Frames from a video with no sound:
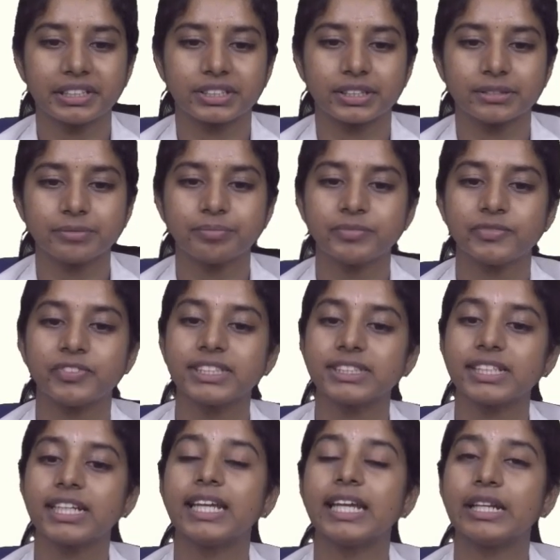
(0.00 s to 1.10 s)
lesion, which
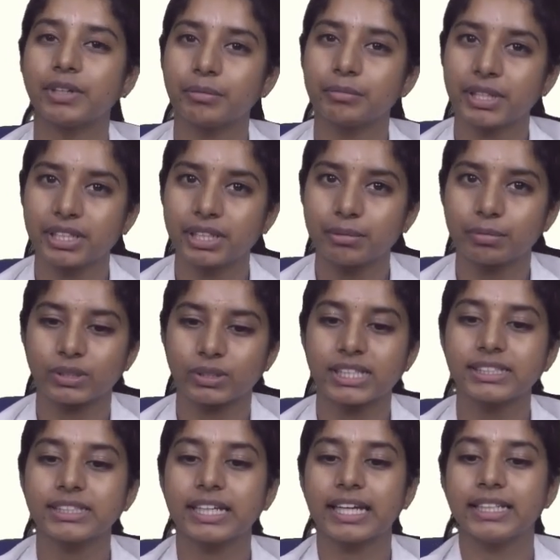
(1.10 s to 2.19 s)
is an inflammatory
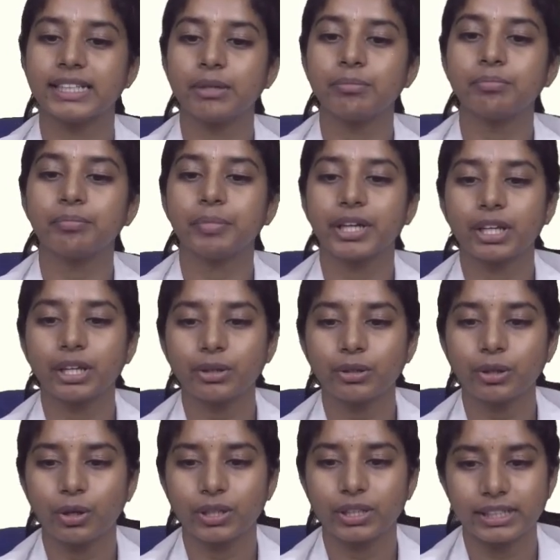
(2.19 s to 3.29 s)
process in the
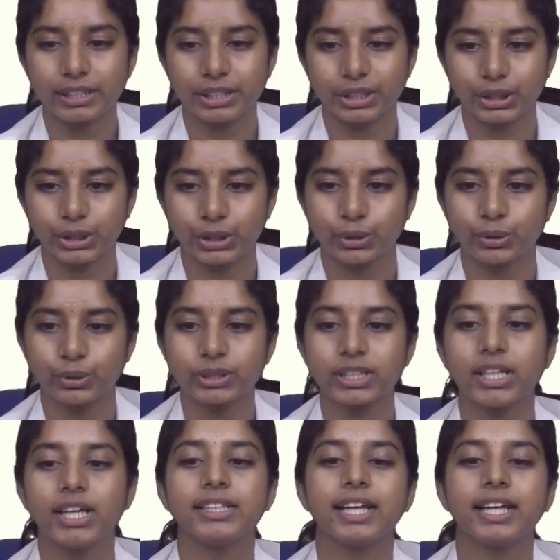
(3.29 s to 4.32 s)
periodontal tissues